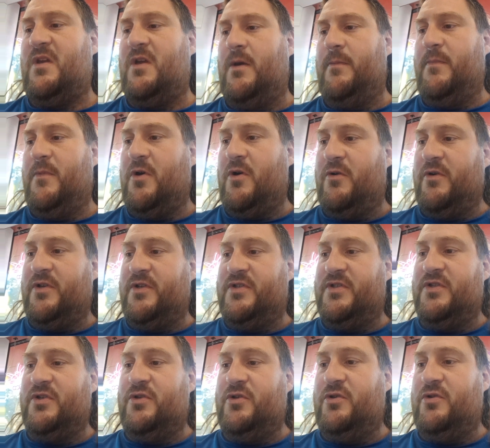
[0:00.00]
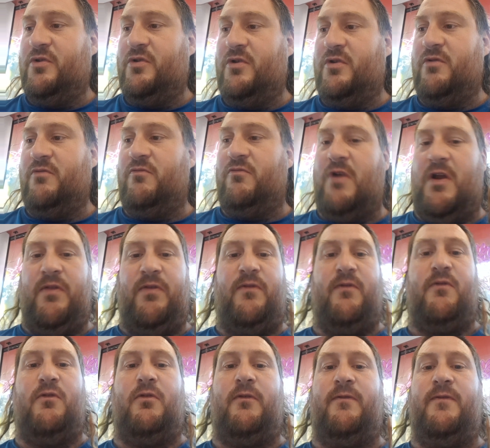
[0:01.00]
I'm going to run
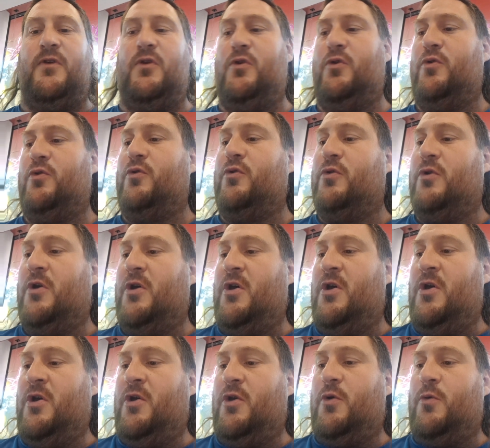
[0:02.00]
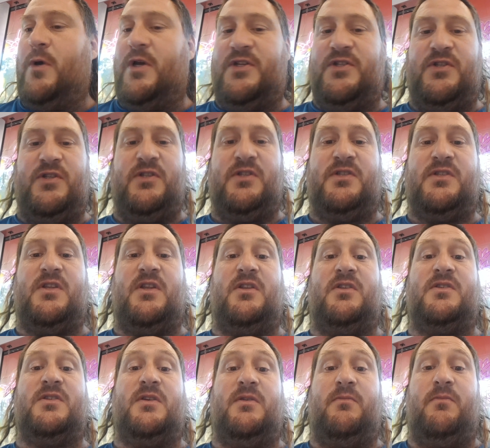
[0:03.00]
through a few questions that
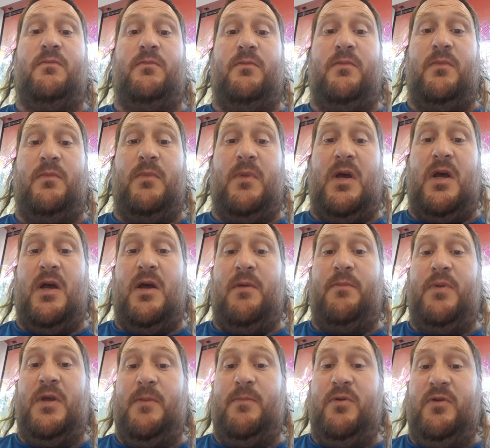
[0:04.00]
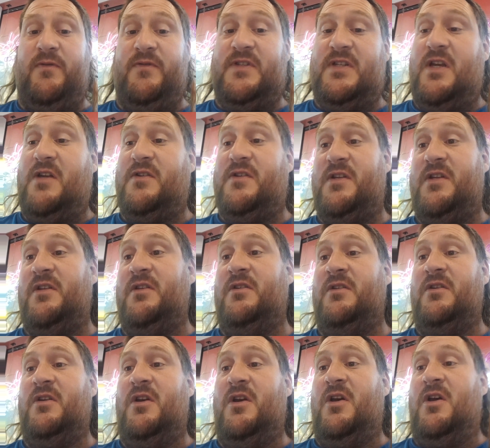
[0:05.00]
some people have sent in.
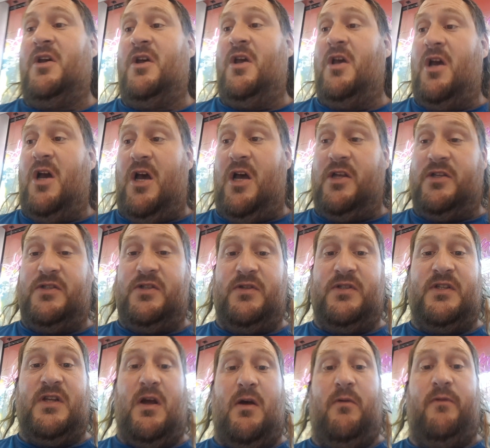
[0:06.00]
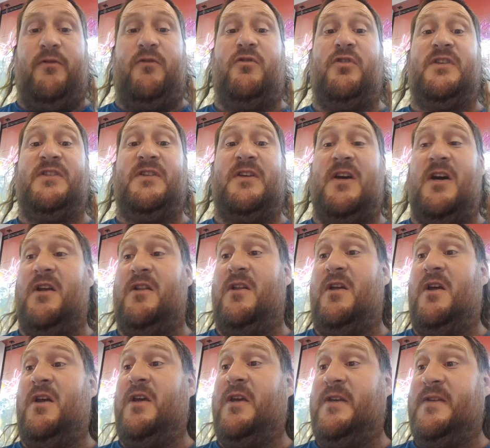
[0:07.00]
So start with Chris
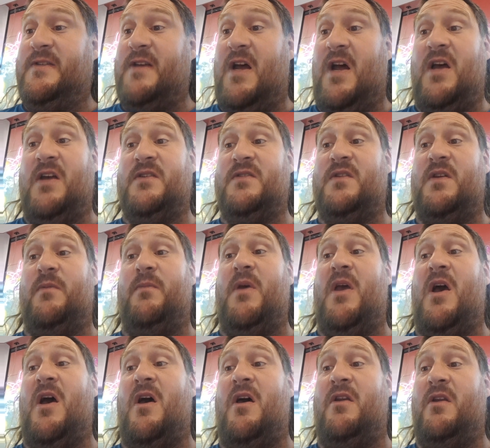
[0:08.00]
Cutler. He's asked about